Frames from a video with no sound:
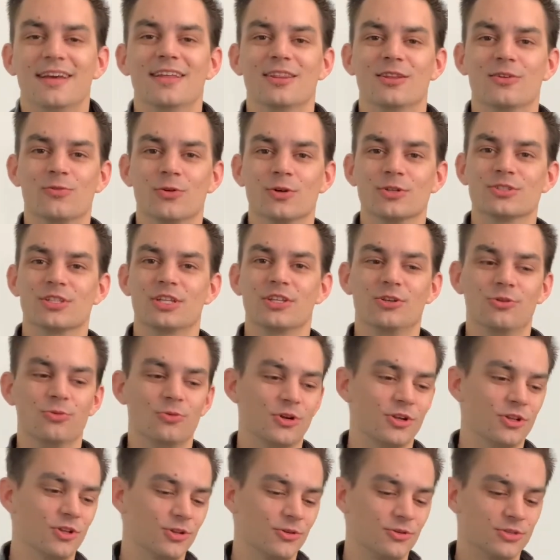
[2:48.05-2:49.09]
the first thing you
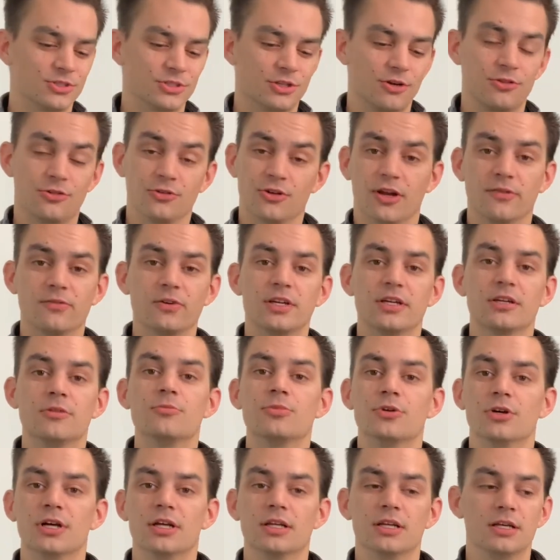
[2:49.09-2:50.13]
want to do is go through every
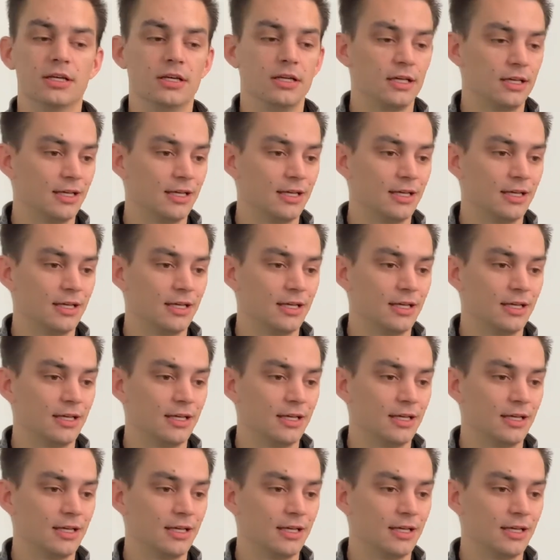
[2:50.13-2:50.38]
input,